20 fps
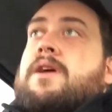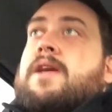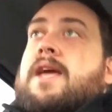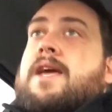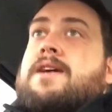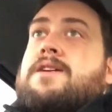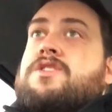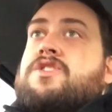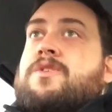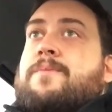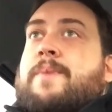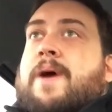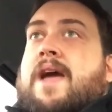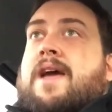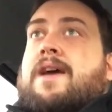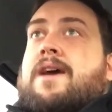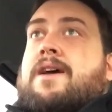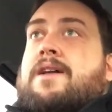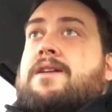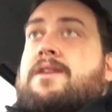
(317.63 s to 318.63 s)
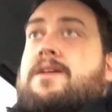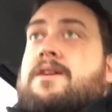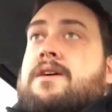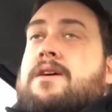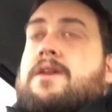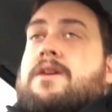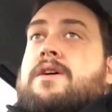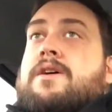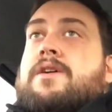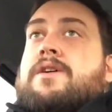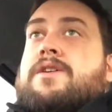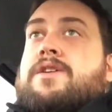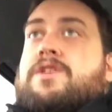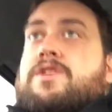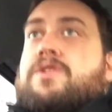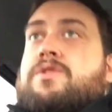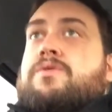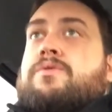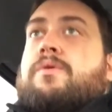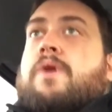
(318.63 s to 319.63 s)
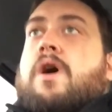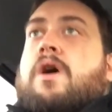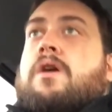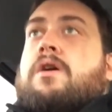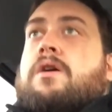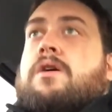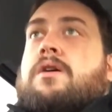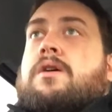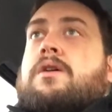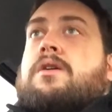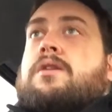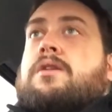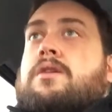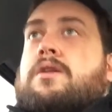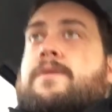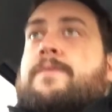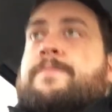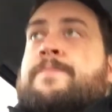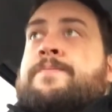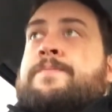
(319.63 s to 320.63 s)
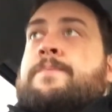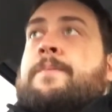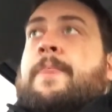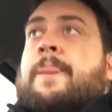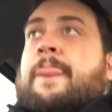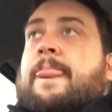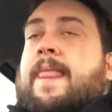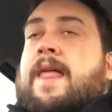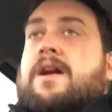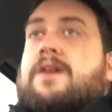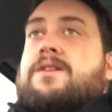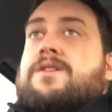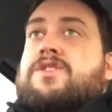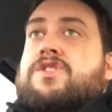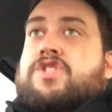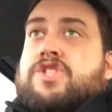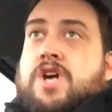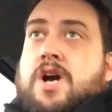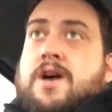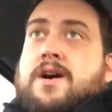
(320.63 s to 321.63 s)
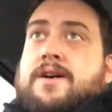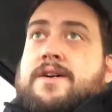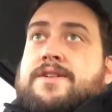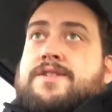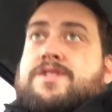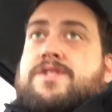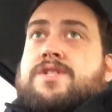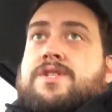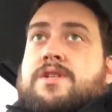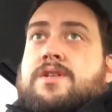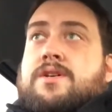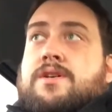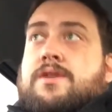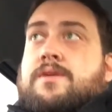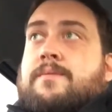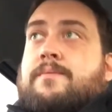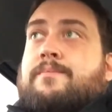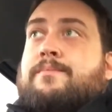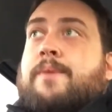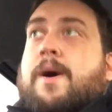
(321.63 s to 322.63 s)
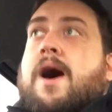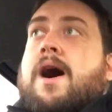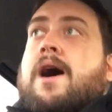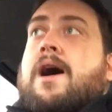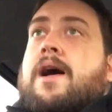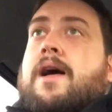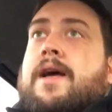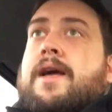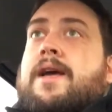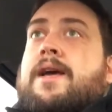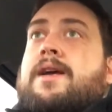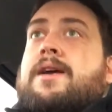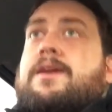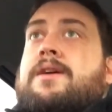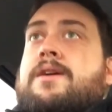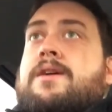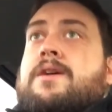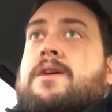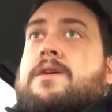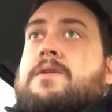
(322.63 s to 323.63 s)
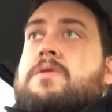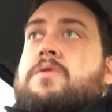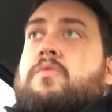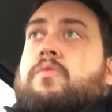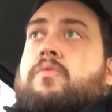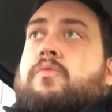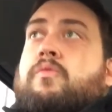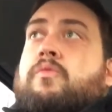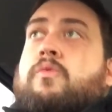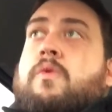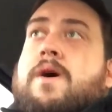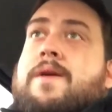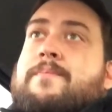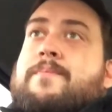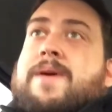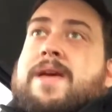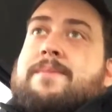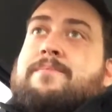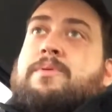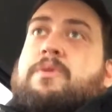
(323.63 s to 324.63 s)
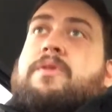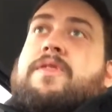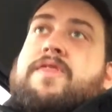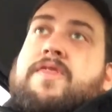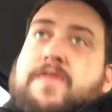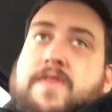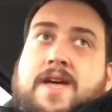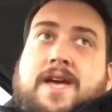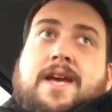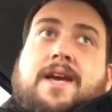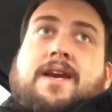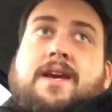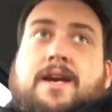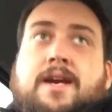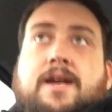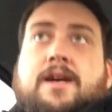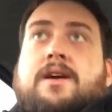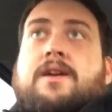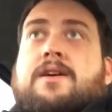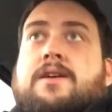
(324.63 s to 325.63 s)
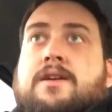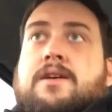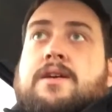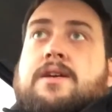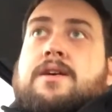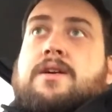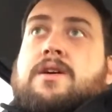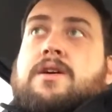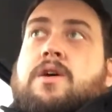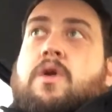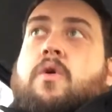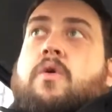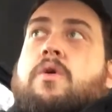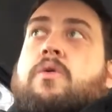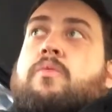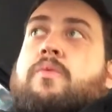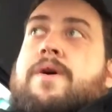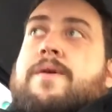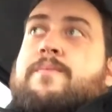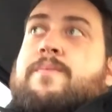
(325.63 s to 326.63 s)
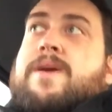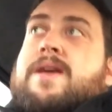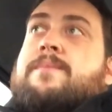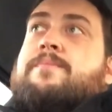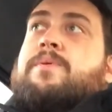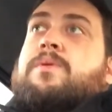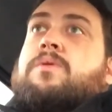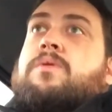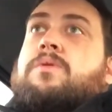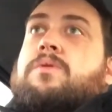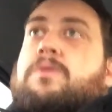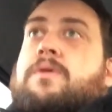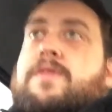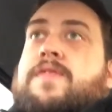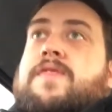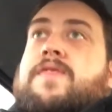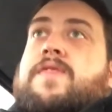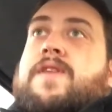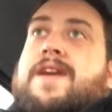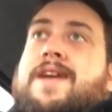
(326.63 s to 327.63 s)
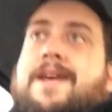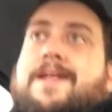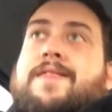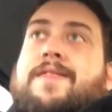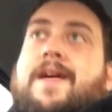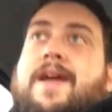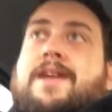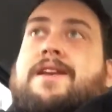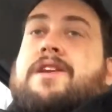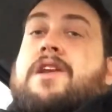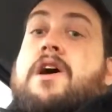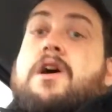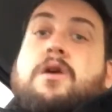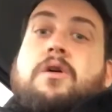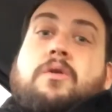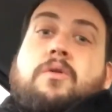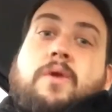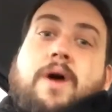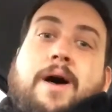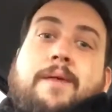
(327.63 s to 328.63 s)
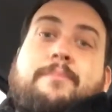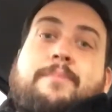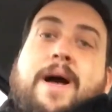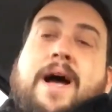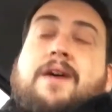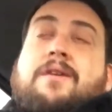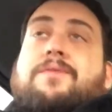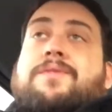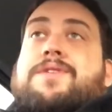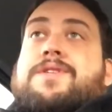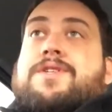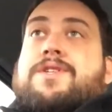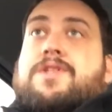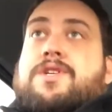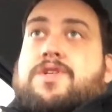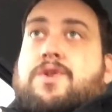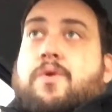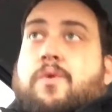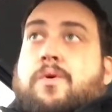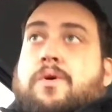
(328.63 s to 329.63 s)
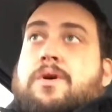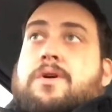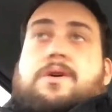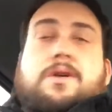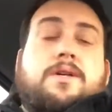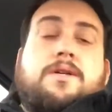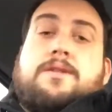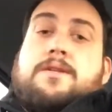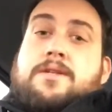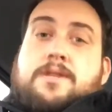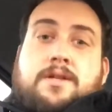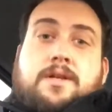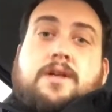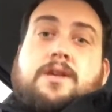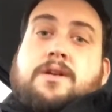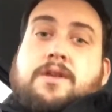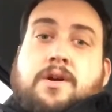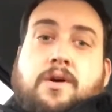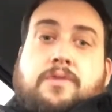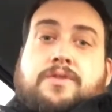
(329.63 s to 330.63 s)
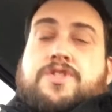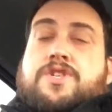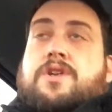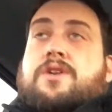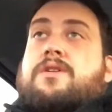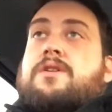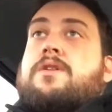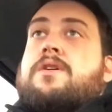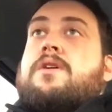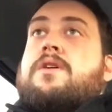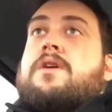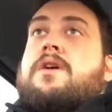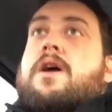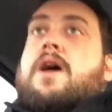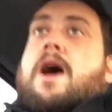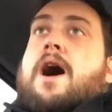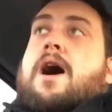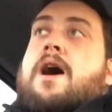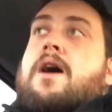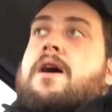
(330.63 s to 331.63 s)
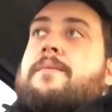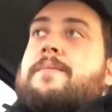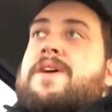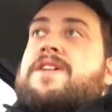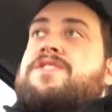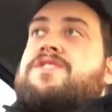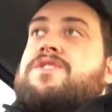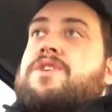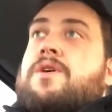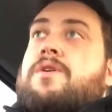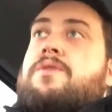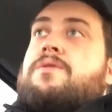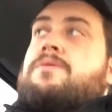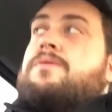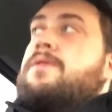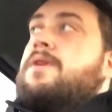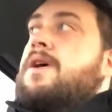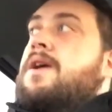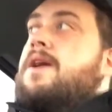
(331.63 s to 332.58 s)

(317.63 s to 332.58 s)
in Japan, you are judged by what people think, or what people think they know about your culture. And so